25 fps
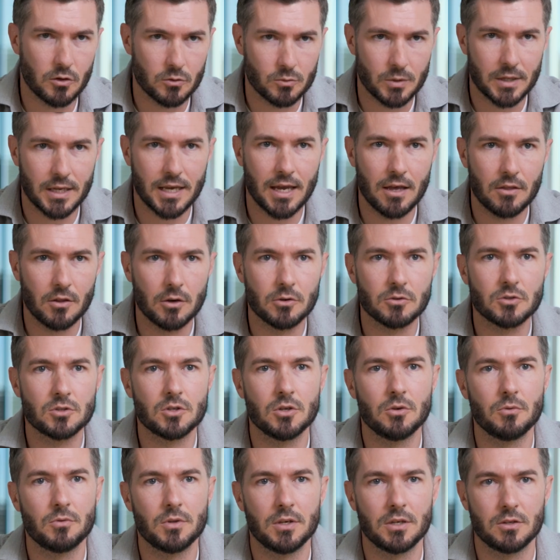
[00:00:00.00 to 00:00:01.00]
long as we get those
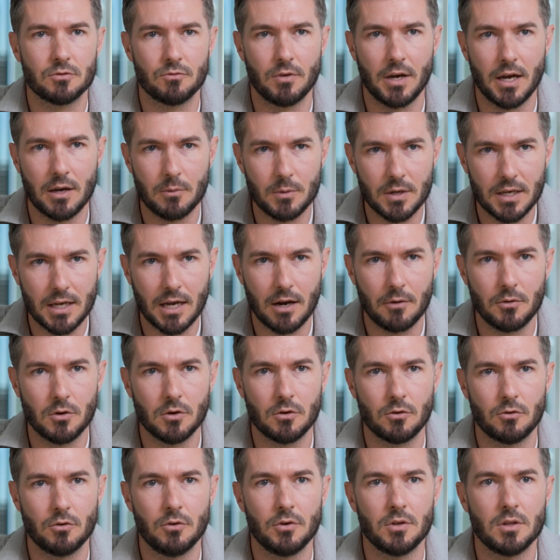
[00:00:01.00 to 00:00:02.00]
two things right, we carry
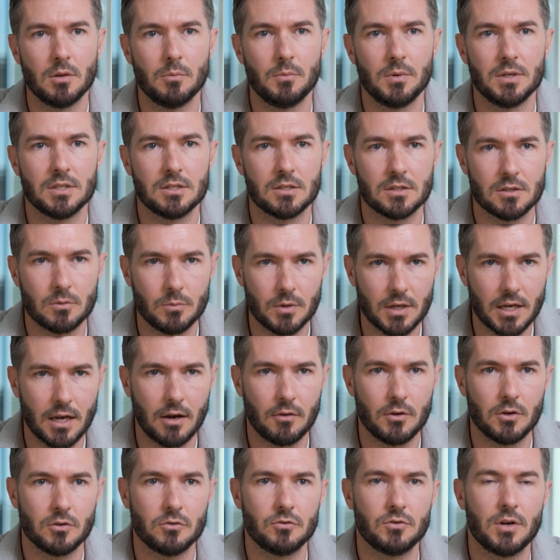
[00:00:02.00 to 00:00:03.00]
on growing the business and we
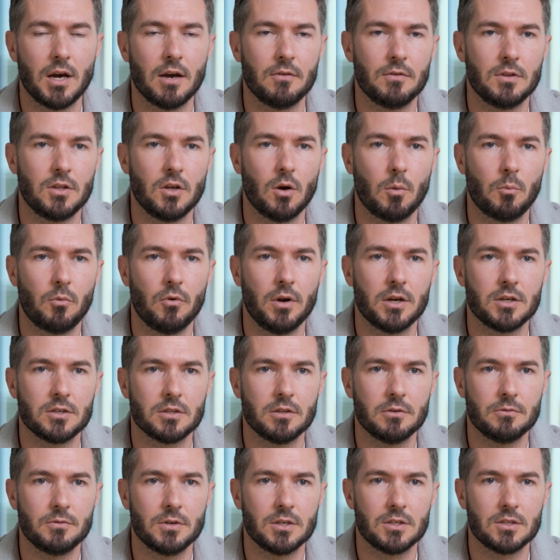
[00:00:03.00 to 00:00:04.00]
carry on driving the
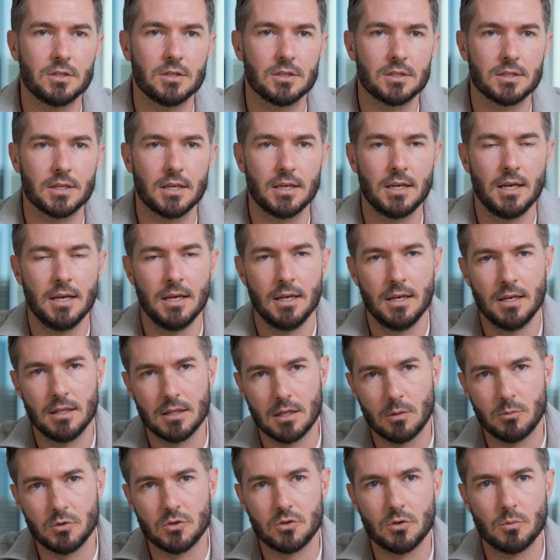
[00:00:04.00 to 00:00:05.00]
operational efficiency,
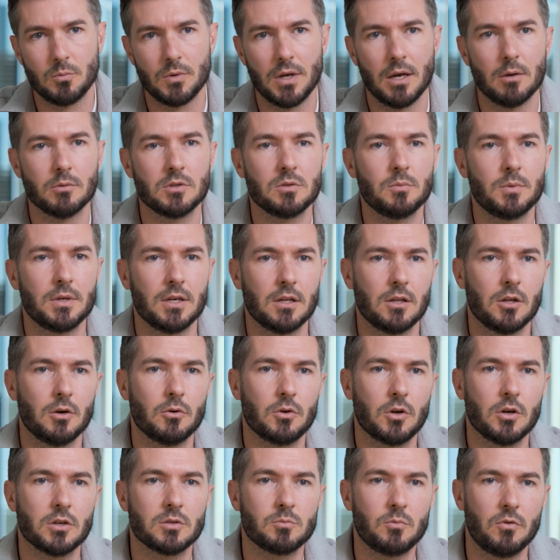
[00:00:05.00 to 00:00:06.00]
then we should be able to be a low
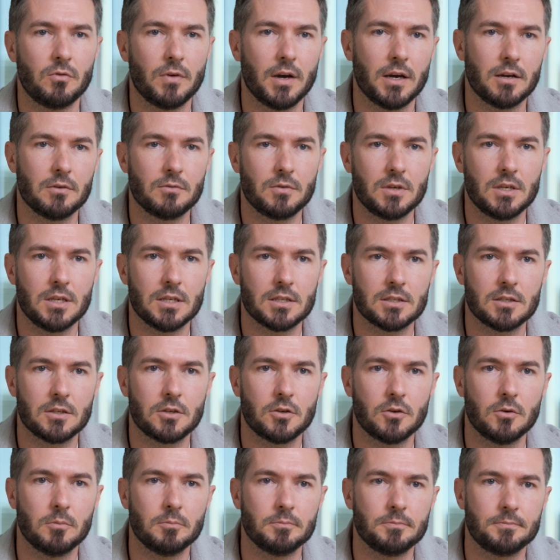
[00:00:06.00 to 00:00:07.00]
cost provider for years
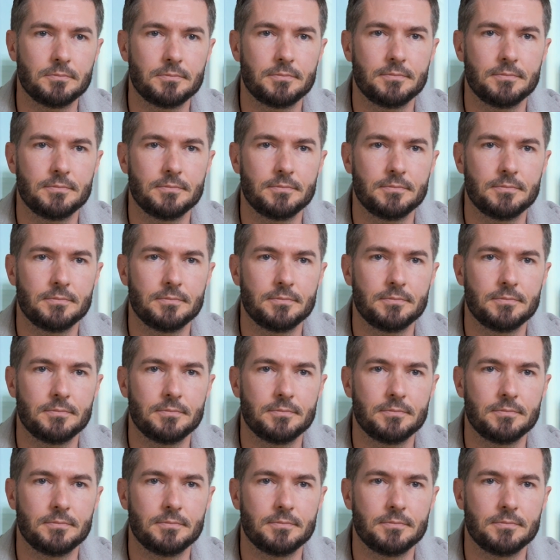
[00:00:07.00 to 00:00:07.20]
to come.